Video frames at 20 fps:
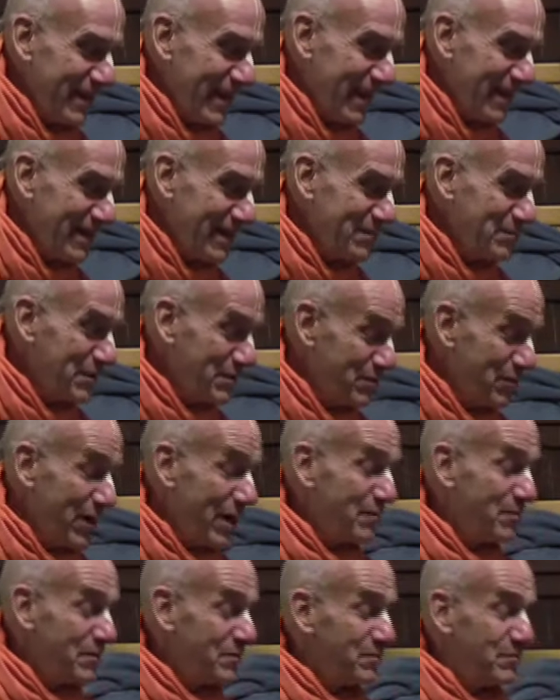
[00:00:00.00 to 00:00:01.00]
But
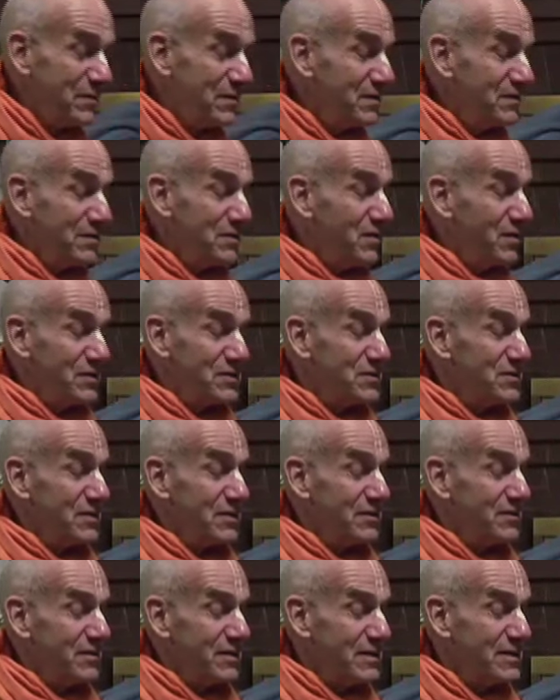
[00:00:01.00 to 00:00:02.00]
Prabhupada
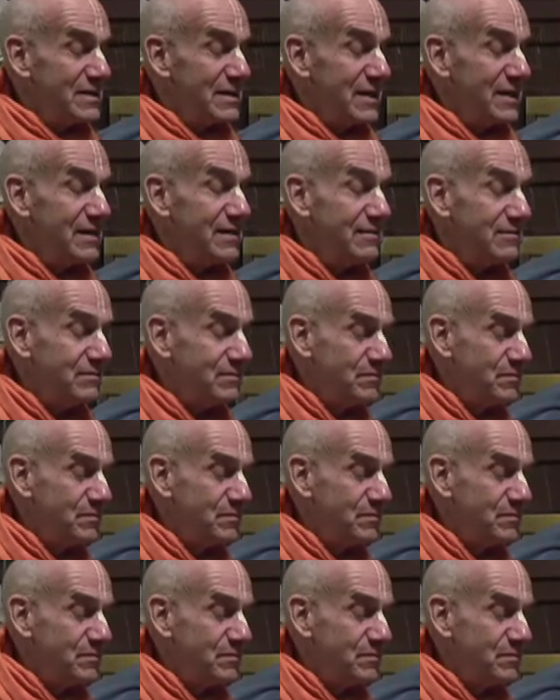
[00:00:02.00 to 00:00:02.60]
also, he said,